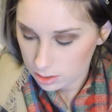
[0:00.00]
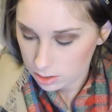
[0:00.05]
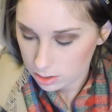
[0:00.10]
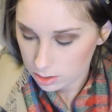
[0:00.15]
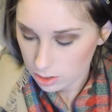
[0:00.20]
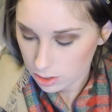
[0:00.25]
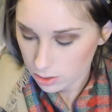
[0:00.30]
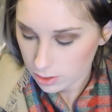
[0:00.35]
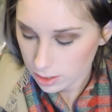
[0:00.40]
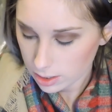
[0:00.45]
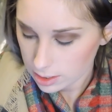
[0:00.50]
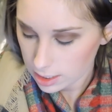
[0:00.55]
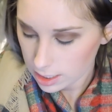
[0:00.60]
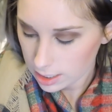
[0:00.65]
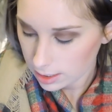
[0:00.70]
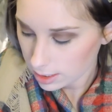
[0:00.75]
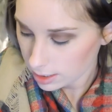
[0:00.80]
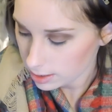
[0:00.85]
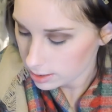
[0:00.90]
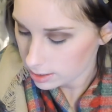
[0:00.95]
So you can
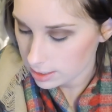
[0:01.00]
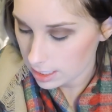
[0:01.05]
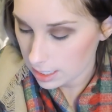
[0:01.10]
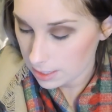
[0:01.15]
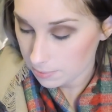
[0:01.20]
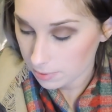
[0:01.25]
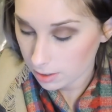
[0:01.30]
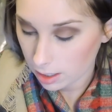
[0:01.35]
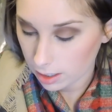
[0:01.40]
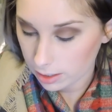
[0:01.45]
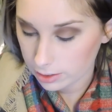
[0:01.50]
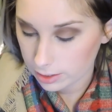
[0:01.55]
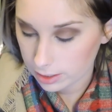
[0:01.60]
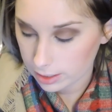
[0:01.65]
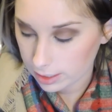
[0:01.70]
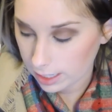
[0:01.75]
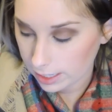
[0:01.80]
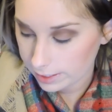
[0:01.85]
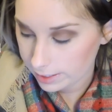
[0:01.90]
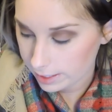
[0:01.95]
take that same color and
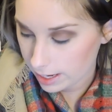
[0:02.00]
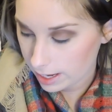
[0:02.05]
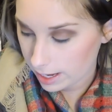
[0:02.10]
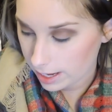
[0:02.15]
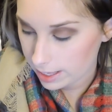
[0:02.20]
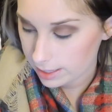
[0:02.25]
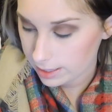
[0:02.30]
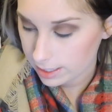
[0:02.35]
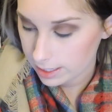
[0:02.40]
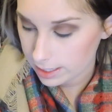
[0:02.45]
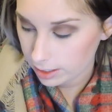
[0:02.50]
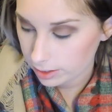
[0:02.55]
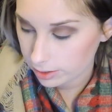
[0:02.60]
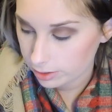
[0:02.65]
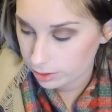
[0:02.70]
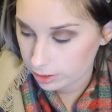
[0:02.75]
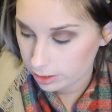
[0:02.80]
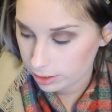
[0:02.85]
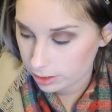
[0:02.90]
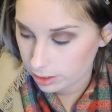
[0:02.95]
kind of highlight
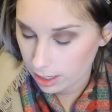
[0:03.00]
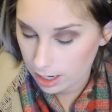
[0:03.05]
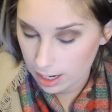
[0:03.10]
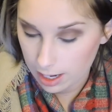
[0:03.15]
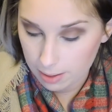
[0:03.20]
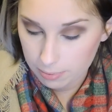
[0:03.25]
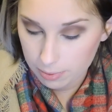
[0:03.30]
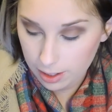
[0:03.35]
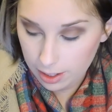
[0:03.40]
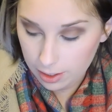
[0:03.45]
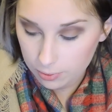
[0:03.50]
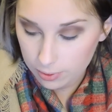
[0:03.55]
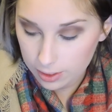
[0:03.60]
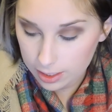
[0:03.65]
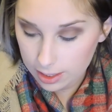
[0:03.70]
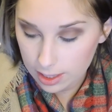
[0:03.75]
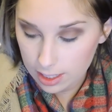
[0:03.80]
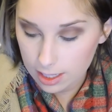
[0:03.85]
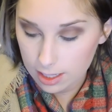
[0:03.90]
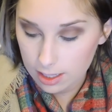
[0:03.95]
under your eyebrow
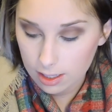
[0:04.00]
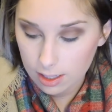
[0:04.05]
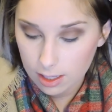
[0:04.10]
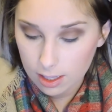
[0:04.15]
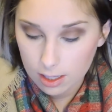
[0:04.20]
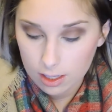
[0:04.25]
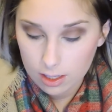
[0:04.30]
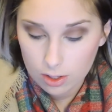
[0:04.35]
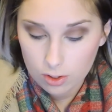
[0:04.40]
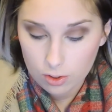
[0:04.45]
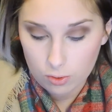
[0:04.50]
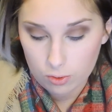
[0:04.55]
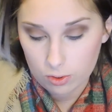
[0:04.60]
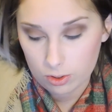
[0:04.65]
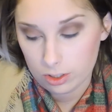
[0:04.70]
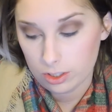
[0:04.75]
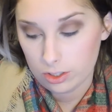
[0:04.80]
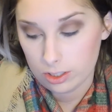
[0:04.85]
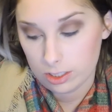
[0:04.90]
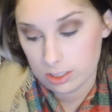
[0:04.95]
with it, or
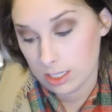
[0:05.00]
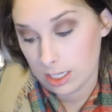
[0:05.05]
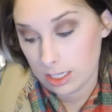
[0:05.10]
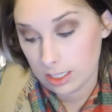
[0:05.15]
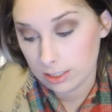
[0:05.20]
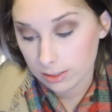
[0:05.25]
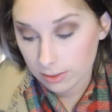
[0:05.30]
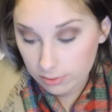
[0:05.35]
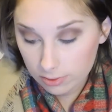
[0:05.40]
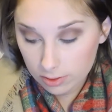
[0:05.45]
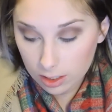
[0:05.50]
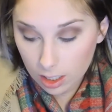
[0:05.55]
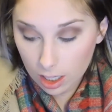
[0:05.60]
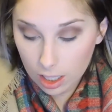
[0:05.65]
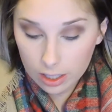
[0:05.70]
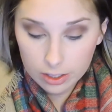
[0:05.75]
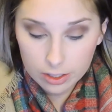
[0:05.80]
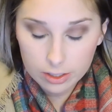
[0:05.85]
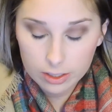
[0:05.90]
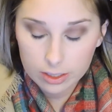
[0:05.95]
you can take a different
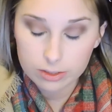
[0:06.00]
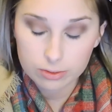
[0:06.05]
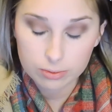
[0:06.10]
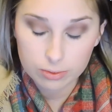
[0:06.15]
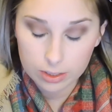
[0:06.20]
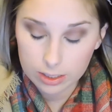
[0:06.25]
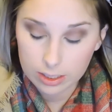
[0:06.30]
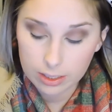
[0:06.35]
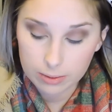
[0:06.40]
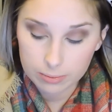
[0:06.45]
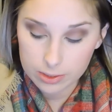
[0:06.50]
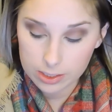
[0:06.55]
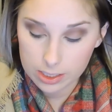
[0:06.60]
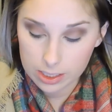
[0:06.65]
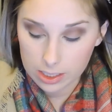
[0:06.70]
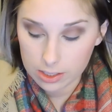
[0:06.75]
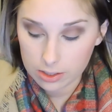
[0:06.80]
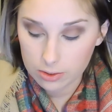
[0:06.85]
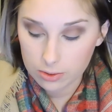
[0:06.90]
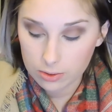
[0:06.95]
color. It's really up to
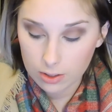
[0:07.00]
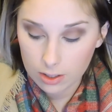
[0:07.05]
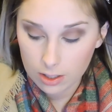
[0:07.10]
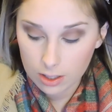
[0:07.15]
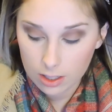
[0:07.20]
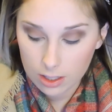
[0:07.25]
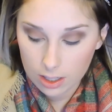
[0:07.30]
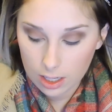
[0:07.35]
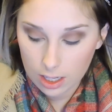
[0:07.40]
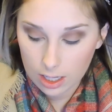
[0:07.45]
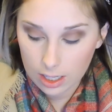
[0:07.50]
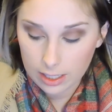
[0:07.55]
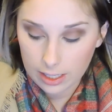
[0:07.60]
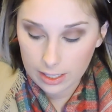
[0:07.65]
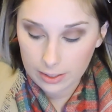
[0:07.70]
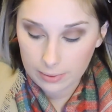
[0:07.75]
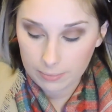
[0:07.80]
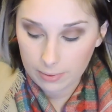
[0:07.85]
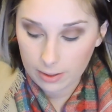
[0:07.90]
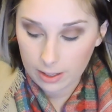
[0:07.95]
you.
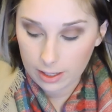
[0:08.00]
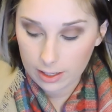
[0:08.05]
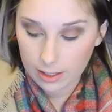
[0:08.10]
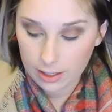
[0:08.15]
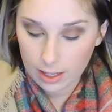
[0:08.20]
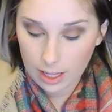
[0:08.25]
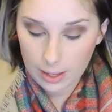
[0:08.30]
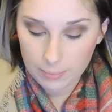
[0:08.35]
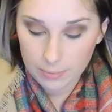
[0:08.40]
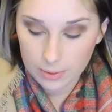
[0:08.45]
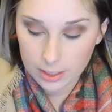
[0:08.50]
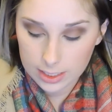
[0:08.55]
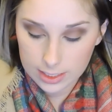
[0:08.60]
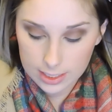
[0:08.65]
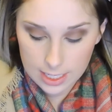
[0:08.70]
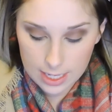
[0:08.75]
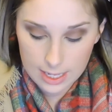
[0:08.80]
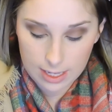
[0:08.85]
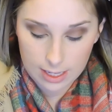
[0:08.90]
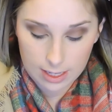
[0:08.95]
I'm going to
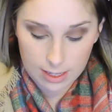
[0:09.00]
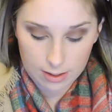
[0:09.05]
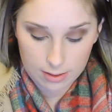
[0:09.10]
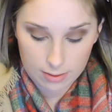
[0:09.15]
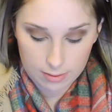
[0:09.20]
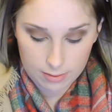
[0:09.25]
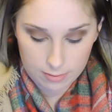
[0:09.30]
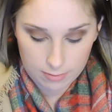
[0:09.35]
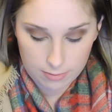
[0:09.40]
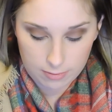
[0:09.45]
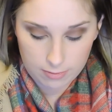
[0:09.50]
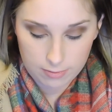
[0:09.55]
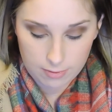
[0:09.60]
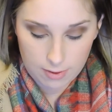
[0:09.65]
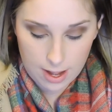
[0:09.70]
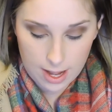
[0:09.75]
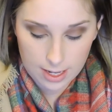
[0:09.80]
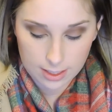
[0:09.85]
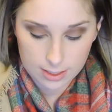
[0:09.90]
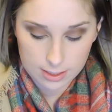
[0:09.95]
take
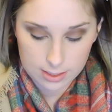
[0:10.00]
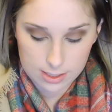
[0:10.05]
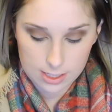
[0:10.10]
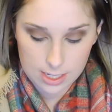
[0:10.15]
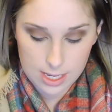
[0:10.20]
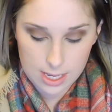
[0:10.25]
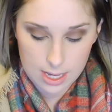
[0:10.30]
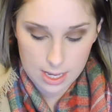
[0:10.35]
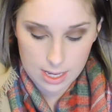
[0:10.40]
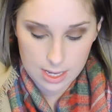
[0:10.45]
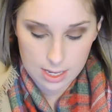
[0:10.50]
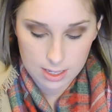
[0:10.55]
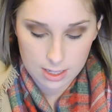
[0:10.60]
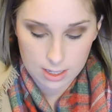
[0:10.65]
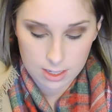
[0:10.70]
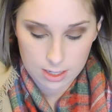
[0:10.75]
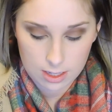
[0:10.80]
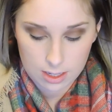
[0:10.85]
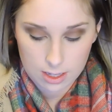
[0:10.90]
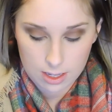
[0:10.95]
Foxy
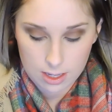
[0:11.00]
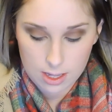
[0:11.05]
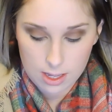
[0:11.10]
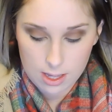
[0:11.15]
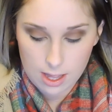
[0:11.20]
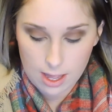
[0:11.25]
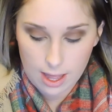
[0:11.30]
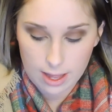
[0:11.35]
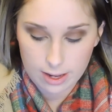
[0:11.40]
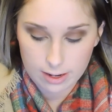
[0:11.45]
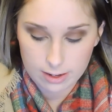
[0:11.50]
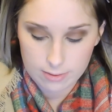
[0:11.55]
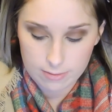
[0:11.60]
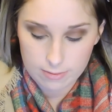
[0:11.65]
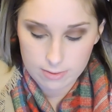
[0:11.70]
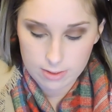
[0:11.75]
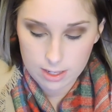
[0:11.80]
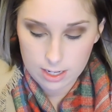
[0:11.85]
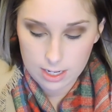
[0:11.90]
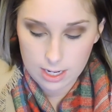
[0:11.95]
out
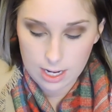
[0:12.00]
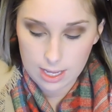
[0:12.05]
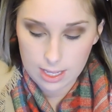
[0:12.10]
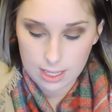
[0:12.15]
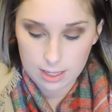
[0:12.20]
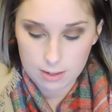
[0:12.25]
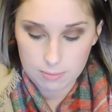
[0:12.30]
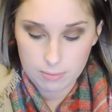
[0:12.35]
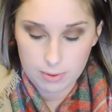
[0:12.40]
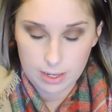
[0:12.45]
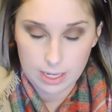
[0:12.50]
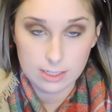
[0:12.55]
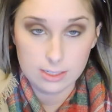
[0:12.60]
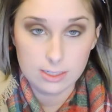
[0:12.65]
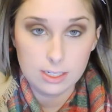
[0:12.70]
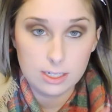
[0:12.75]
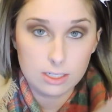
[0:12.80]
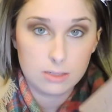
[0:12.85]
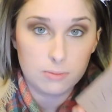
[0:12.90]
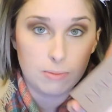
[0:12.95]
of the Naked
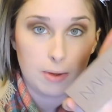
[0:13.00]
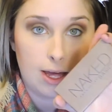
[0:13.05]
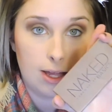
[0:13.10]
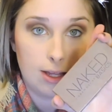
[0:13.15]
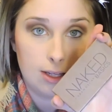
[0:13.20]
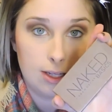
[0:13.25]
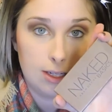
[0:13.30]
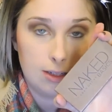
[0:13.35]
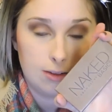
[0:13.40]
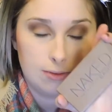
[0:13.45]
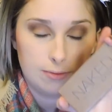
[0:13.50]
Basics palette.